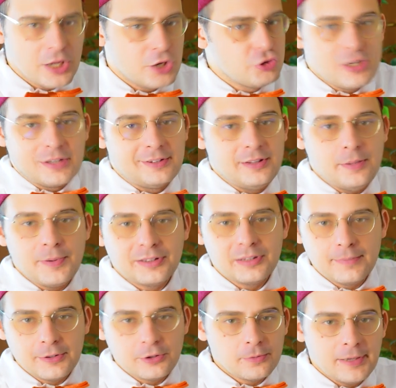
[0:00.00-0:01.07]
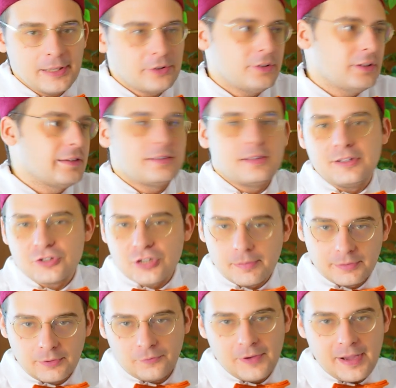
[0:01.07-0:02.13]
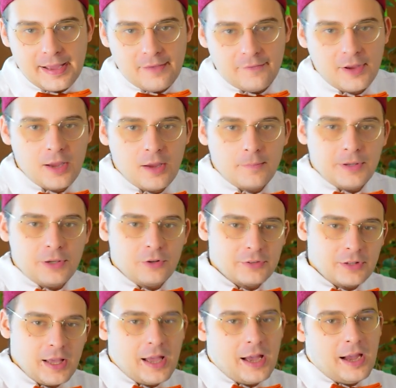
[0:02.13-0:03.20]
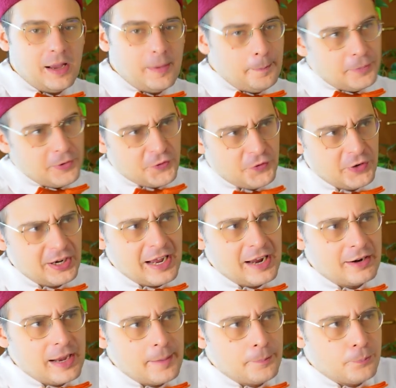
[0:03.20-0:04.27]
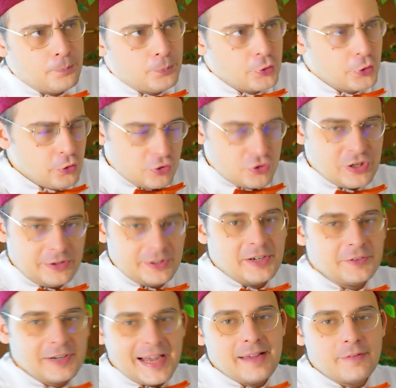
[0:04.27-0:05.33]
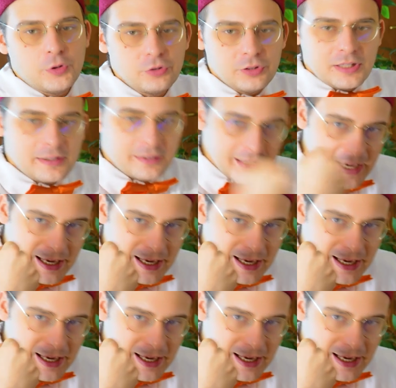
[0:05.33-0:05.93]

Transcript: Just the Partimento method is in chapter 5, because I prefer our approach and arrive to this